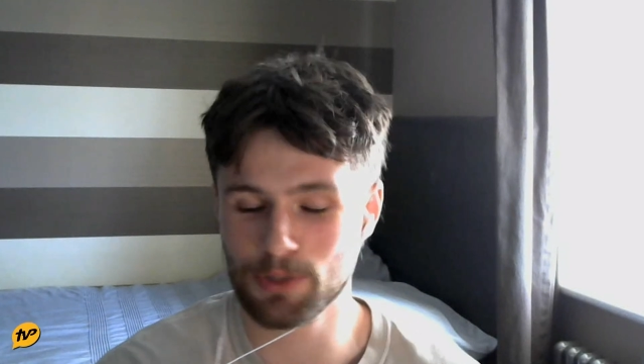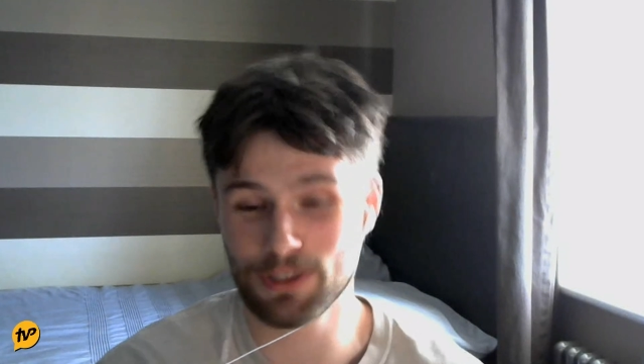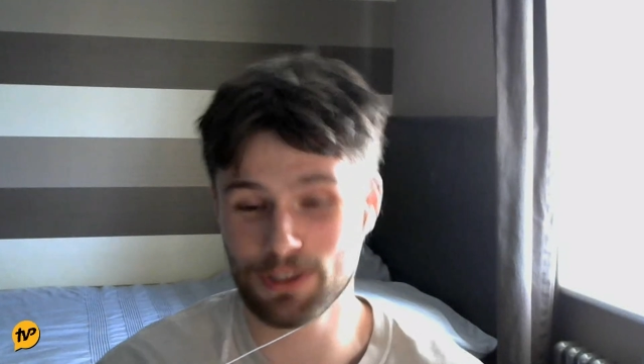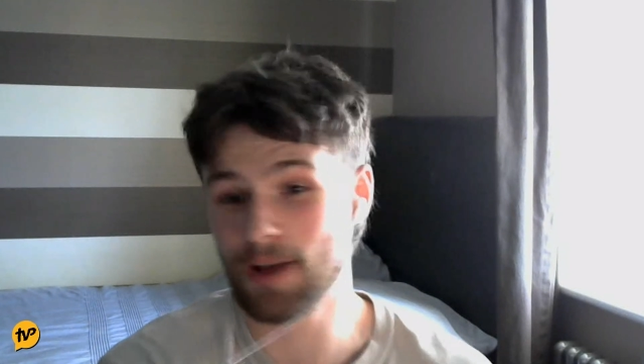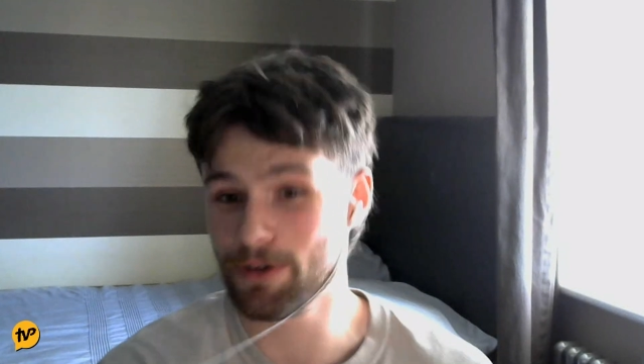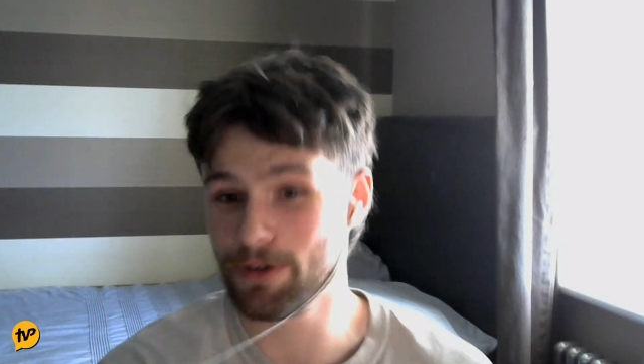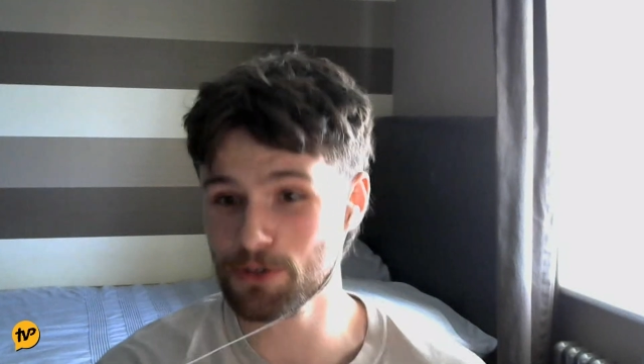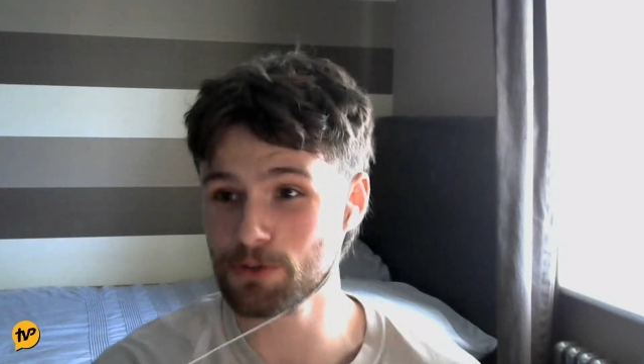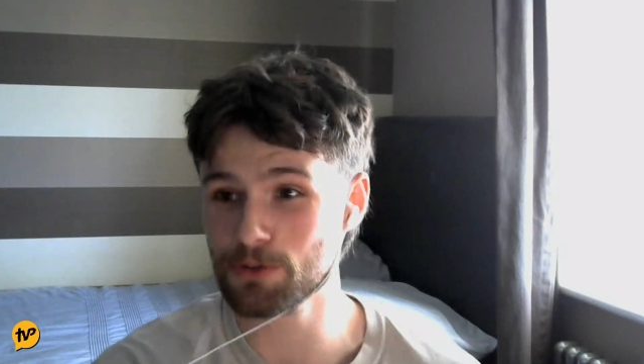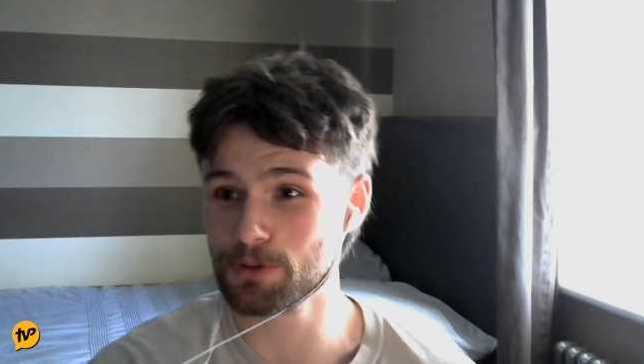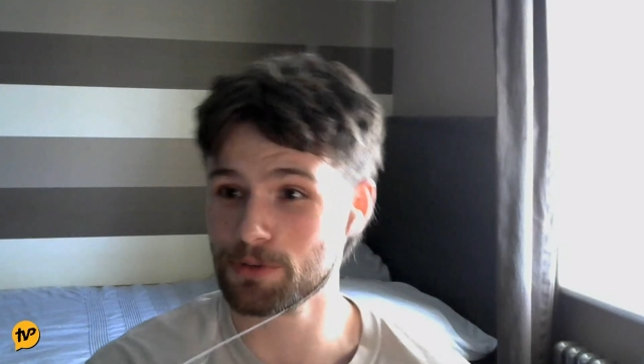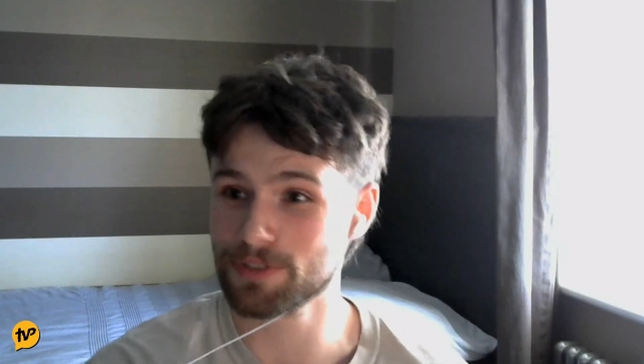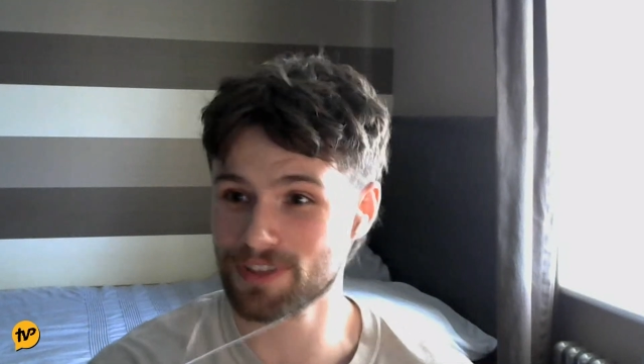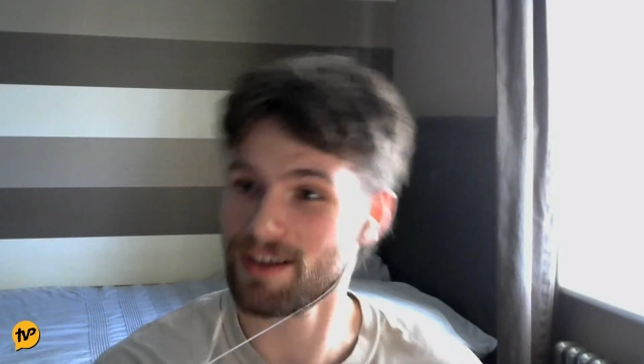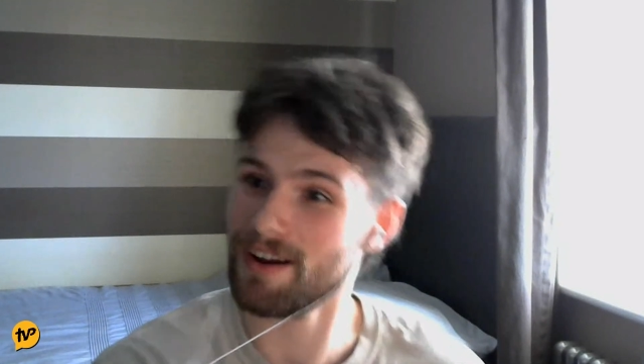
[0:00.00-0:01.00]
But now I do,
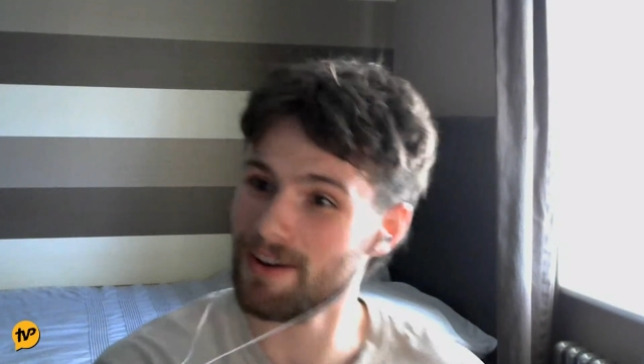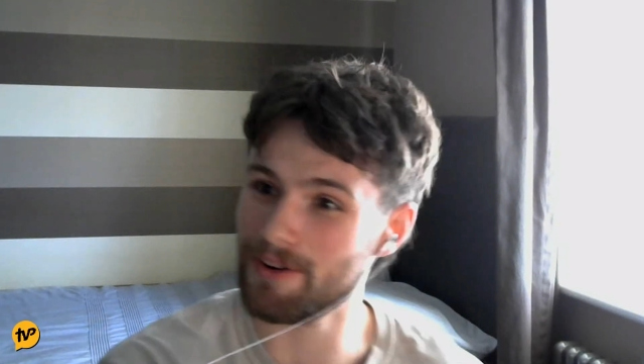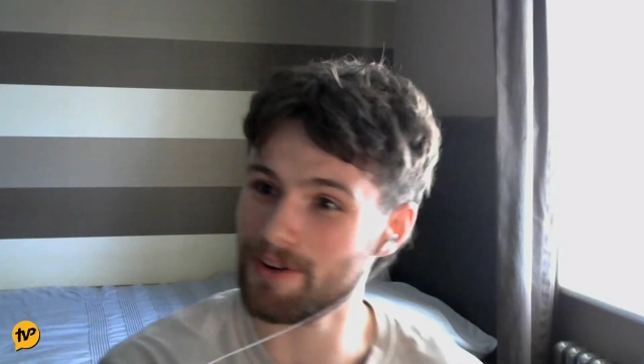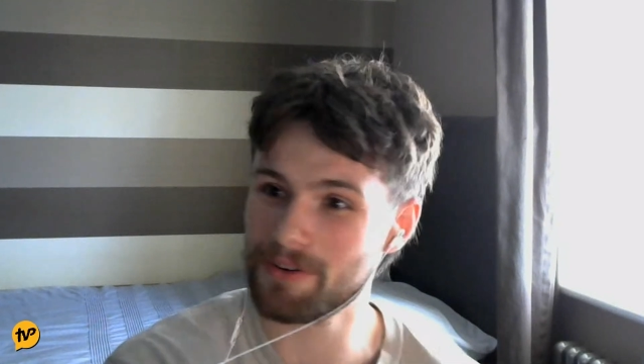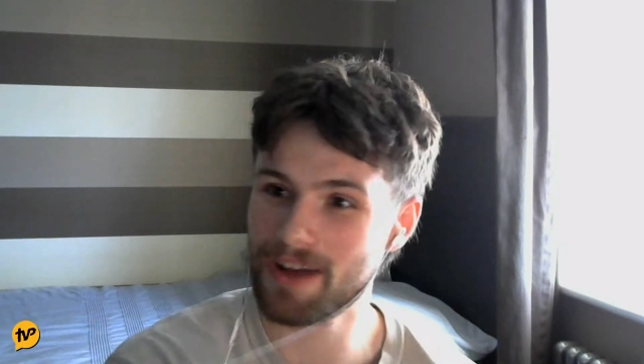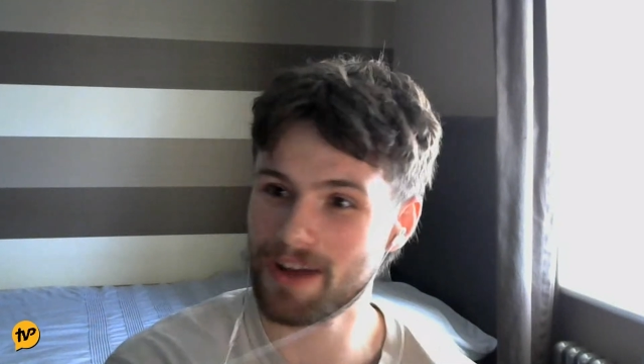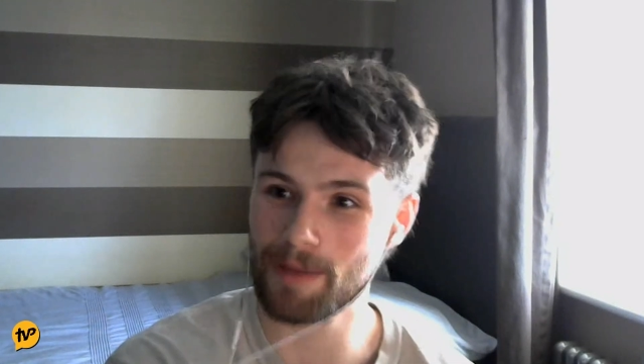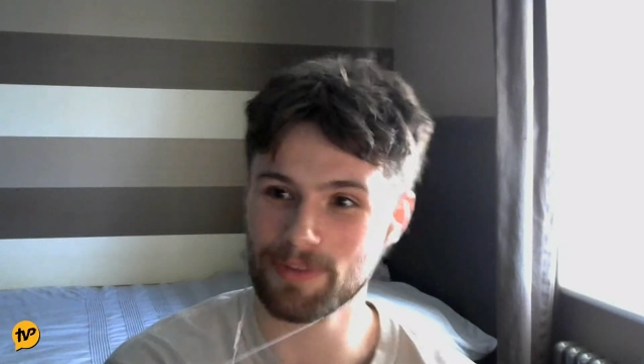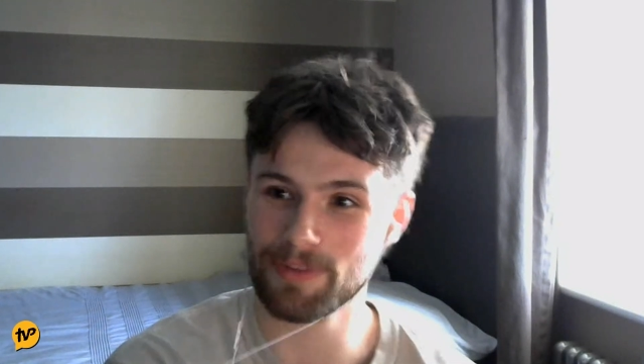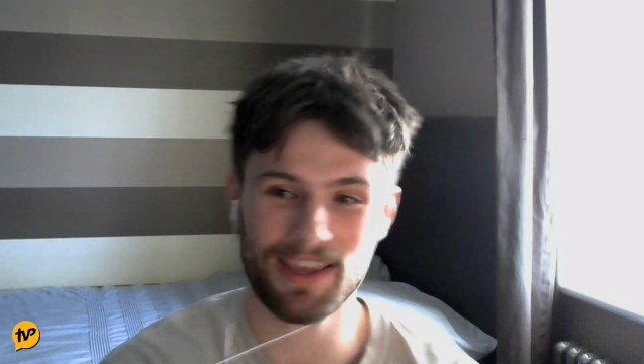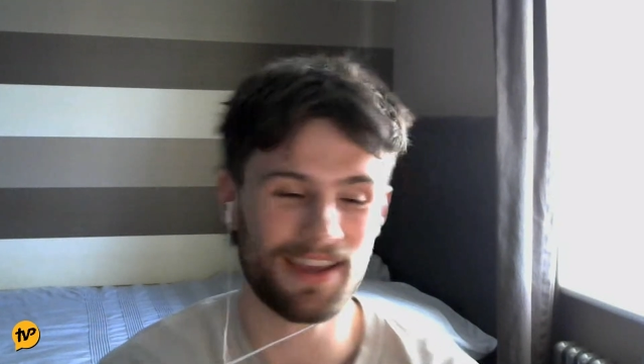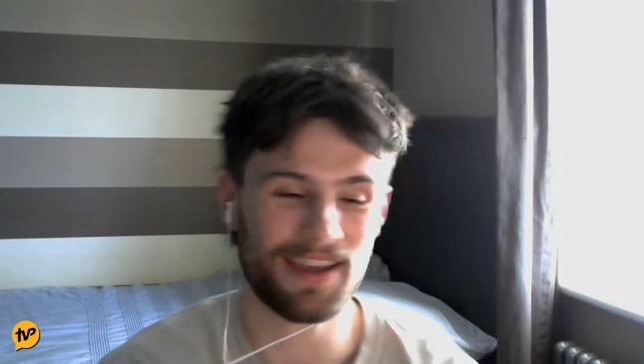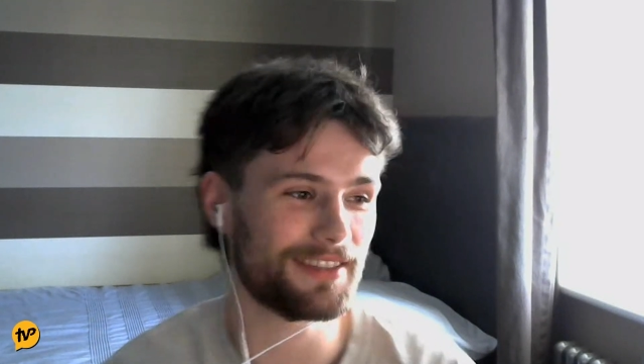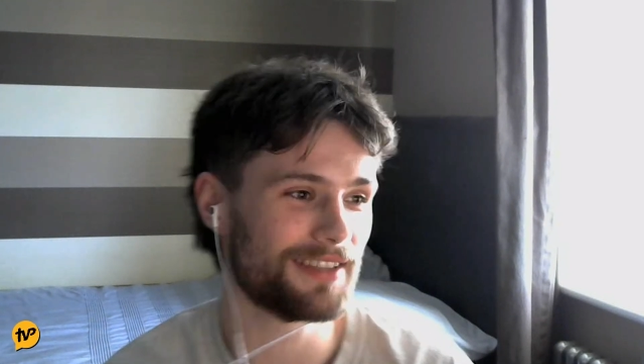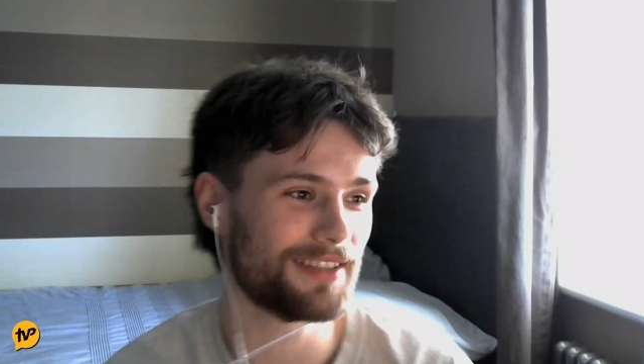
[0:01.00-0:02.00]
so it's like, oh, happy
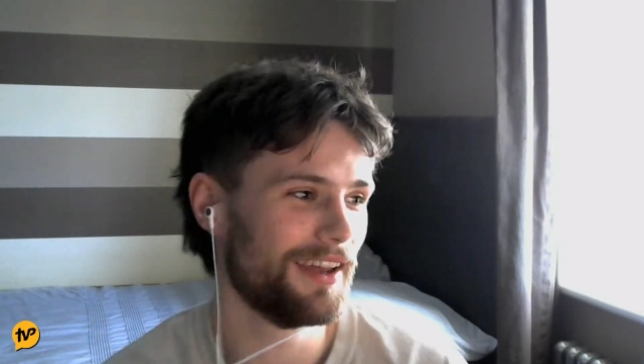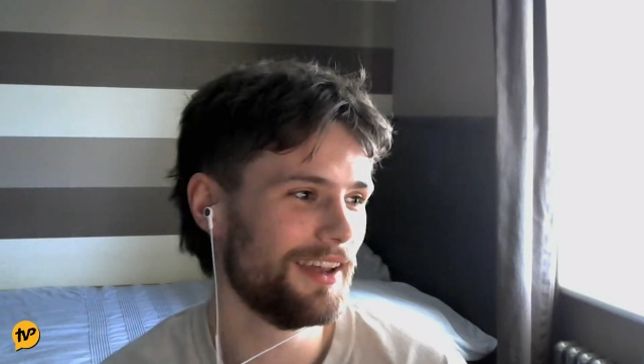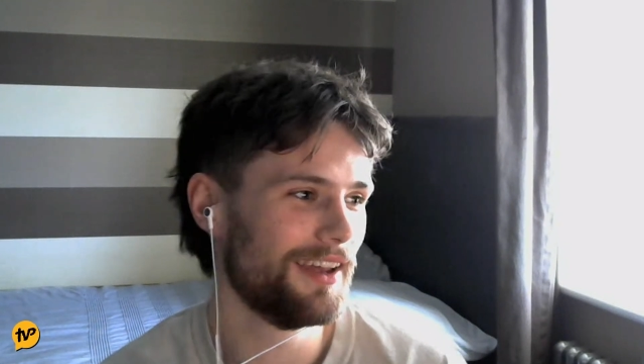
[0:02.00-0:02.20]
days.